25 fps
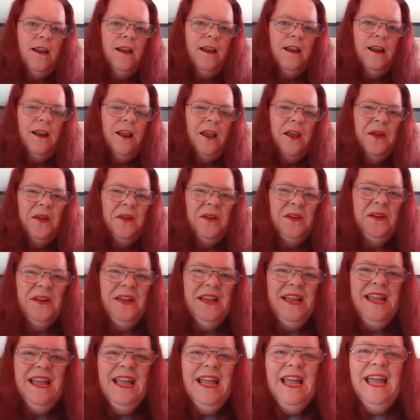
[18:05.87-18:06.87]

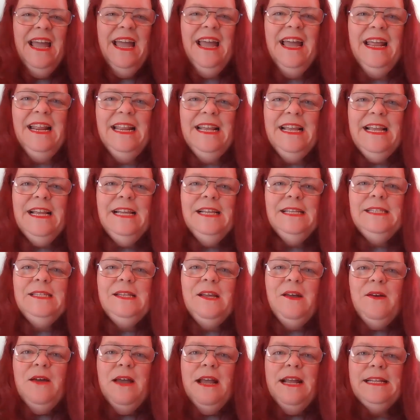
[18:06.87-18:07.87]
And
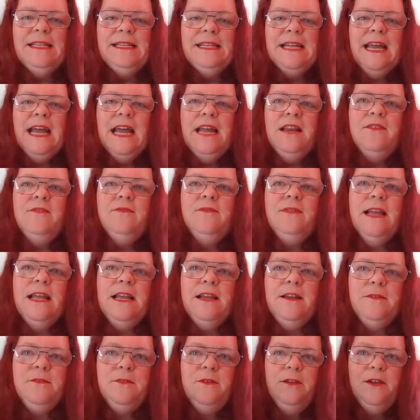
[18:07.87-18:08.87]
so it's kind of
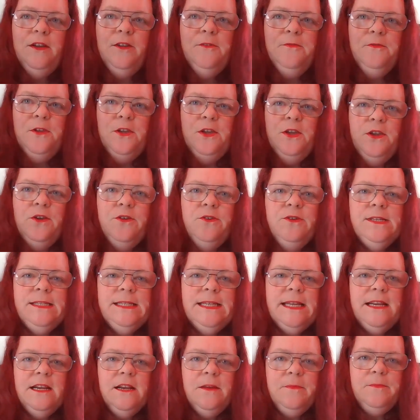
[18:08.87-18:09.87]
like if you use
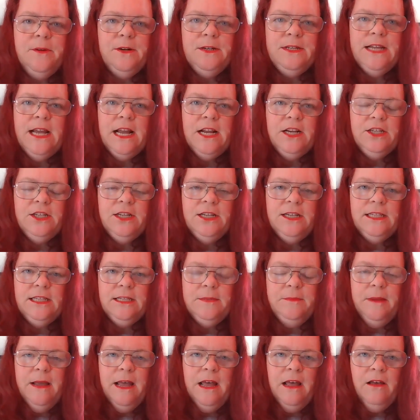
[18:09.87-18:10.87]
it in a protection
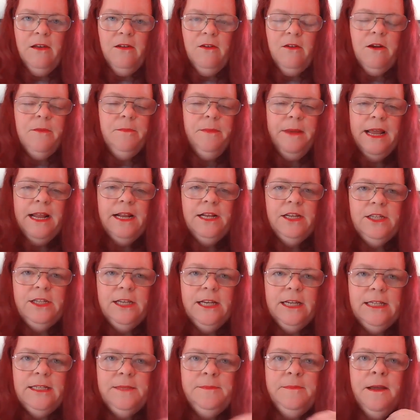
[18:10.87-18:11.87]
spell or a
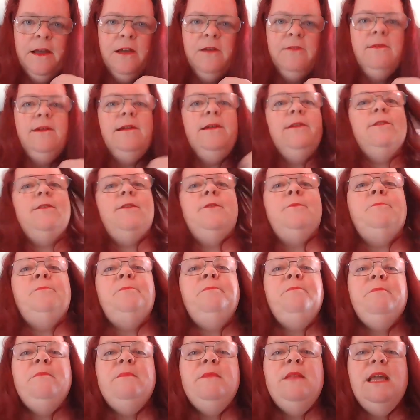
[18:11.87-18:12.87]
banishing spell rather,
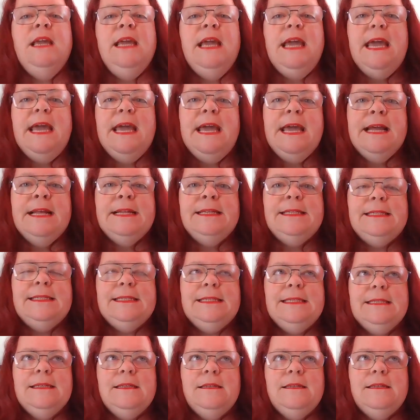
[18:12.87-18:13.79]
it